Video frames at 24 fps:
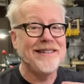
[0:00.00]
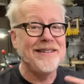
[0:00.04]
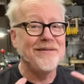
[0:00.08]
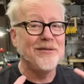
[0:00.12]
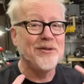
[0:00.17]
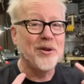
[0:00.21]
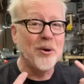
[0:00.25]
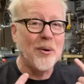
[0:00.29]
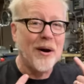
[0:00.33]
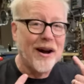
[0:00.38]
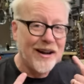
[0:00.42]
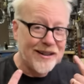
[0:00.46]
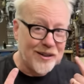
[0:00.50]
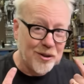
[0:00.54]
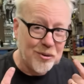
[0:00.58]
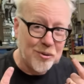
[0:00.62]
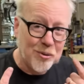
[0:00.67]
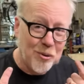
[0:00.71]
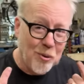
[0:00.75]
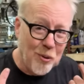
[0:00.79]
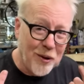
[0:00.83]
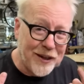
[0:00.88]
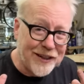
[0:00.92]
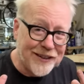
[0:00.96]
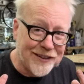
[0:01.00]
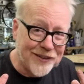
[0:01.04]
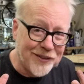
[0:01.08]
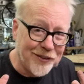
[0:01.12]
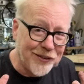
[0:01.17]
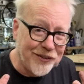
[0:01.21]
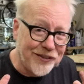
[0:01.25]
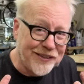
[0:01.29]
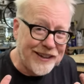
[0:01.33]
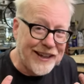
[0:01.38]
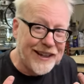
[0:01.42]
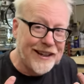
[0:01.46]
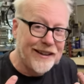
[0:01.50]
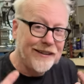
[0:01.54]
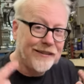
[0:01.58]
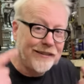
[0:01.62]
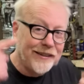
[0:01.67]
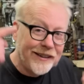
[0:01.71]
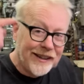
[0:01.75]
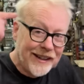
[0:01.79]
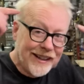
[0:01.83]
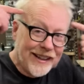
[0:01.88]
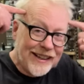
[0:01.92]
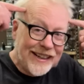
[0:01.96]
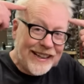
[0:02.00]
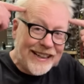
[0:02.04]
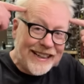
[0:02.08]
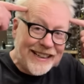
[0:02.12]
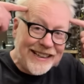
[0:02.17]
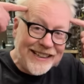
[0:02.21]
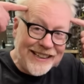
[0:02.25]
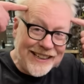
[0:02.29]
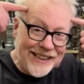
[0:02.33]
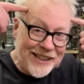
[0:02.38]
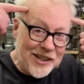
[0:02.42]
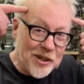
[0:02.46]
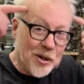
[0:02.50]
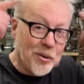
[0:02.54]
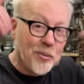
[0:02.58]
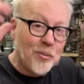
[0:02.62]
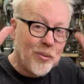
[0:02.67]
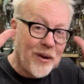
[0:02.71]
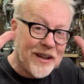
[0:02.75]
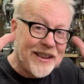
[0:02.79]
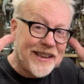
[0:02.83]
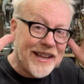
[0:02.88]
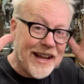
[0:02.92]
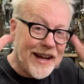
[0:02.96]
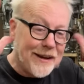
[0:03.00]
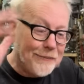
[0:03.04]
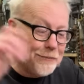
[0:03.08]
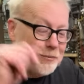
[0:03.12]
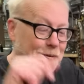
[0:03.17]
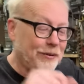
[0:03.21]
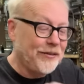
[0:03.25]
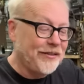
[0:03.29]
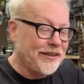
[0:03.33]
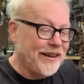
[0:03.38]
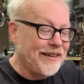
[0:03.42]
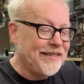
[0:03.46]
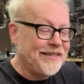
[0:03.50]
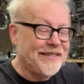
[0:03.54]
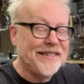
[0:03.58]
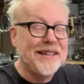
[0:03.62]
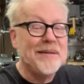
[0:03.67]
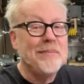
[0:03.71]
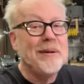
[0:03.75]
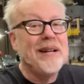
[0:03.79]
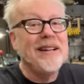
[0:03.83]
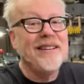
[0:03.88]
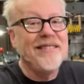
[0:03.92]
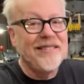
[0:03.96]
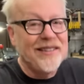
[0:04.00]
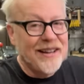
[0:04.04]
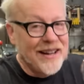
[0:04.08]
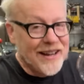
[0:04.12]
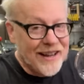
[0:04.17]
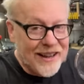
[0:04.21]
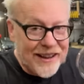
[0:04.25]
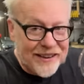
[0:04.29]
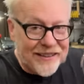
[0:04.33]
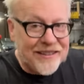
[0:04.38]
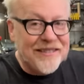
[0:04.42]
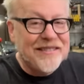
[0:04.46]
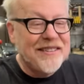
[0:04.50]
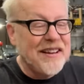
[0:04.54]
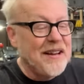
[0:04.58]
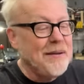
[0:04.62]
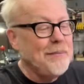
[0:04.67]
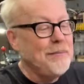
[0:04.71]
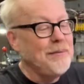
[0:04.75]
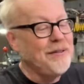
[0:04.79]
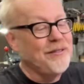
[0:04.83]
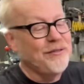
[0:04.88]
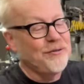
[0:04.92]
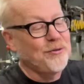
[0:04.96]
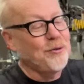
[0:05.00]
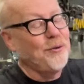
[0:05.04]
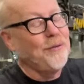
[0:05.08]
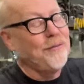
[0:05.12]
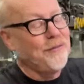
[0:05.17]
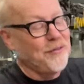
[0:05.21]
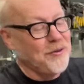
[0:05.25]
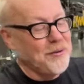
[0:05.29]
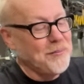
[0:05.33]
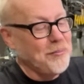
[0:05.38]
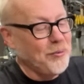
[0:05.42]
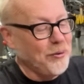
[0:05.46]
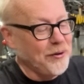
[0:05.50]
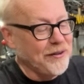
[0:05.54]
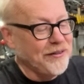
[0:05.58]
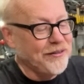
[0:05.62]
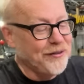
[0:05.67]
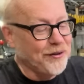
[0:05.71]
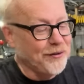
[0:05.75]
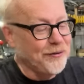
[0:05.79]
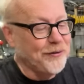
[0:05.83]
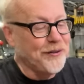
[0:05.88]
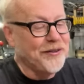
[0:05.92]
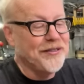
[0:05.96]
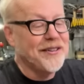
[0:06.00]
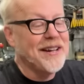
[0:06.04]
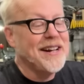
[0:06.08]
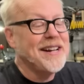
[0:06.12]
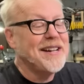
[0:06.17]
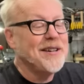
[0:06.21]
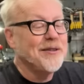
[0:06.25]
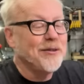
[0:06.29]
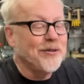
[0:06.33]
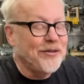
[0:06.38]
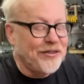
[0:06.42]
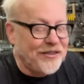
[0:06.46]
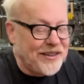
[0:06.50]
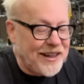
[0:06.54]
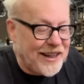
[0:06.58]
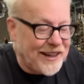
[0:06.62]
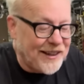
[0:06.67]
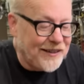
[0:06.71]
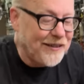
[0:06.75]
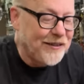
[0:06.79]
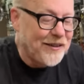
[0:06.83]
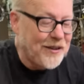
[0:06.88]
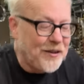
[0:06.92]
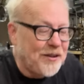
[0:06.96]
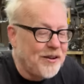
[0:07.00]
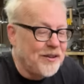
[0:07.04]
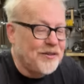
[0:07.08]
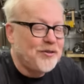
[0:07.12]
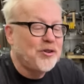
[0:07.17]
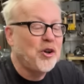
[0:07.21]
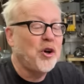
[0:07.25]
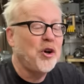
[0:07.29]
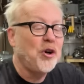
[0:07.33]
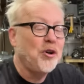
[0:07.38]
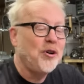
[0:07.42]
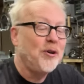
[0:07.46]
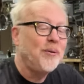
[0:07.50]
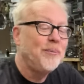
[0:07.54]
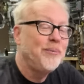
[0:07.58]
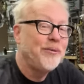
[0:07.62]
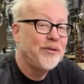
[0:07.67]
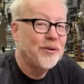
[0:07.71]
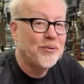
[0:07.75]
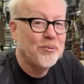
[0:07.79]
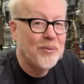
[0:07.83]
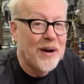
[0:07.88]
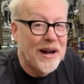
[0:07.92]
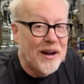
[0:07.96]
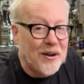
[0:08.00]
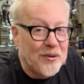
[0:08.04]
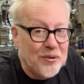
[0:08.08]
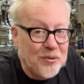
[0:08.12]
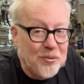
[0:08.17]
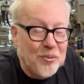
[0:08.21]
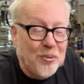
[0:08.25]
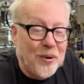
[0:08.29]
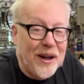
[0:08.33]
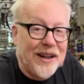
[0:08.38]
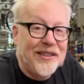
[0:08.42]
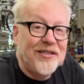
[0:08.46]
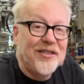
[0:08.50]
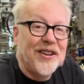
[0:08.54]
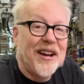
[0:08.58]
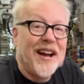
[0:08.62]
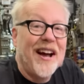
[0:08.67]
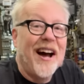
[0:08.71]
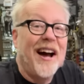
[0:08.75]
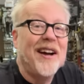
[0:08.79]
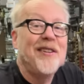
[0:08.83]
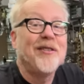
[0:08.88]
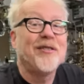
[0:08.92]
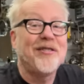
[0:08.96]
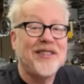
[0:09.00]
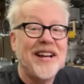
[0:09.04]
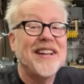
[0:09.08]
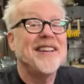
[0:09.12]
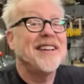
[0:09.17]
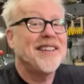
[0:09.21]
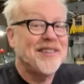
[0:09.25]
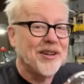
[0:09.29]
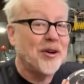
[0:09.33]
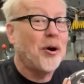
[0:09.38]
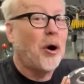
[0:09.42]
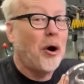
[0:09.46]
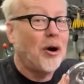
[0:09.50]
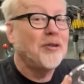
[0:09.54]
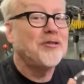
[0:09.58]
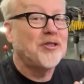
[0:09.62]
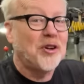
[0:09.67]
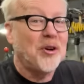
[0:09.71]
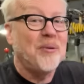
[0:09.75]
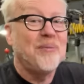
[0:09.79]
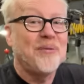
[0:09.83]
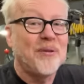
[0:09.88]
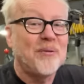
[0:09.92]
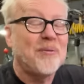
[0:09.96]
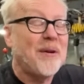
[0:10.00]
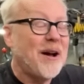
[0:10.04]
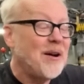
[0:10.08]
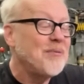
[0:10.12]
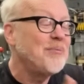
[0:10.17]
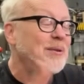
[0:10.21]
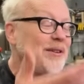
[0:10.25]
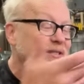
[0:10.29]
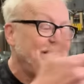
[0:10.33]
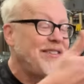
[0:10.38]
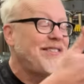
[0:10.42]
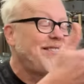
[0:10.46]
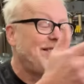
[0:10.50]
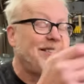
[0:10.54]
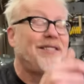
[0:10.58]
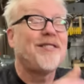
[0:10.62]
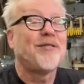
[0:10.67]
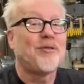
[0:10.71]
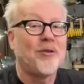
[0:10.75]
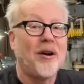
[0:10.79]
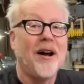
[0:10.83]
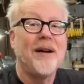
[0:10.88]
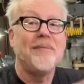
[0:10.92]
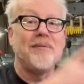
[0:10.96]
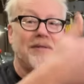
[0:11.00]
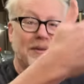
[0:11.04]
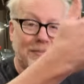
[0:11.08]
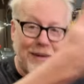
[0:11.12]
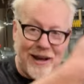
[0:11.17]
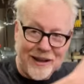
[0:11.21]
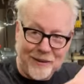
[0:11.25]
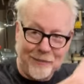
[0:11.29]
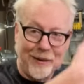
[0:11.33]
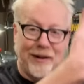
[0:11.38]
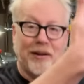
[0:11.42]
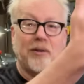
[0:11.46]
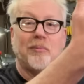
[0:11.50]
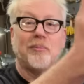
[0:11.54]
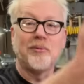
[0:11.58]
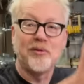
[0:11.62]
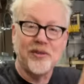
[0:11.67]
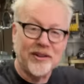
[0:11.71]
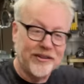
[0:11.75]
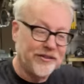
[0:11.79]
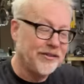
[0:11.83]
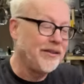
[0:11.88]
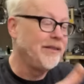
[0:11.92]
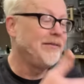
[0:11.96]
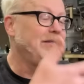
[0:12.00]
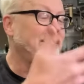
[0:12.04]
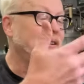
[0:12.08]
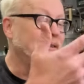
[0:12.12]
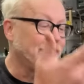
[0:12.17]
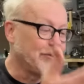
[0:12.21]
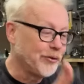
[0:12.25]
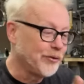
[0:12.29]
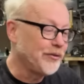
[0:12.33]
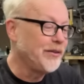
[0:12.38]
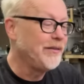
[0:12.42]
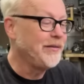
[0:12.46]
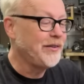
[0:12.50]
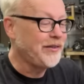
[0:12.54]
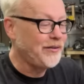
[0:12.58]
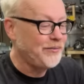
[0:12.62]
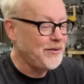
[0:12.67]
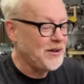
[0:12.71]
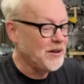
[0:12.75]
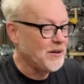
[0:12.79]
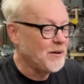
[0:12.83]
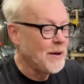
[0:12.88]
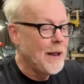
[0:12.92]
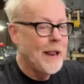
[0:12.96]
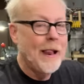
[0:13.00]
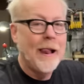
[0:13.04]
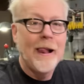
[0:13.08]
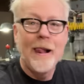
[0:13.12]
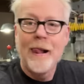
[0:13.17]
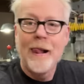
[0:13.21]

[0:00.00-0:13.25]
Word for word: even though I don't quite understand in here what that precisely means. The same is true for the Boy's surface. I understand the terms around which, I understand that there are terms around which it's described, the mathematical projection of the inversion of a sphere.